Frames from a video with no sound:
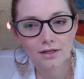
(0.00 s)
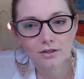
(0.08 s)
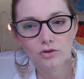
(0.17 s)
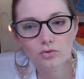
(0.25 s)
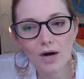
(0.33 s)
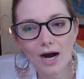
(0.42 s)

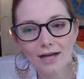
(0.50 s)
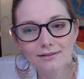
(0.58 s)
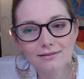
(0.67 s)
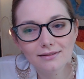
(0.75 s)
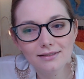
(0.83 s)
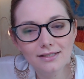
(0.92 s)
Du
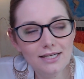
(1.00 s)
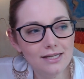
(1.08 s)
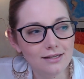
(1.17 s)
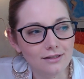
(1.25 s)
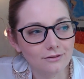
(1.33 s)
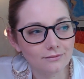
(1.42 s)
hast
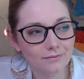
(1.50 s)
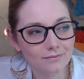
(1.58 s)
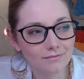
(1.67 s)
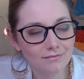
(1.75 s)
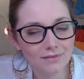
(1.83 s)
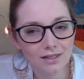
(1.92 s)
nie
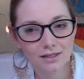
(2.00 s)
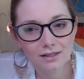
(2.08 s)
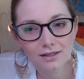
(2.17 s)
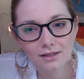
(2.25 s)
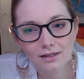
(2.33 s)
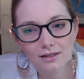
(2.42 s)

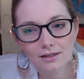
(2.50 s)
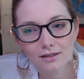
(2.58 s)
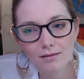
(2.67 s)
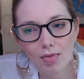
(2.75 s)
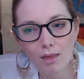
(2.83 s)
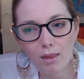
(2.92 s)

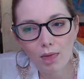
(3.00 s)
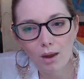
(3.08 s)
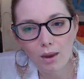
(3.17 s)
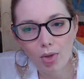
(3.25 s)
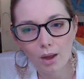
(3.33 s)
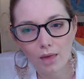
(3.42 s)

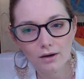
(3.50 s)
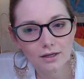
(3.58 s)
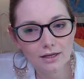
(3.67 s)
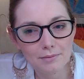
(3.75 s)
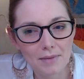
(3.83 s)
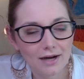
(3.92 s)

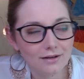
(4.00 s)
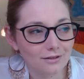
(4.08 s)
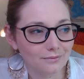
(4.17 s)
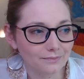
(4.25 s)
gemacht.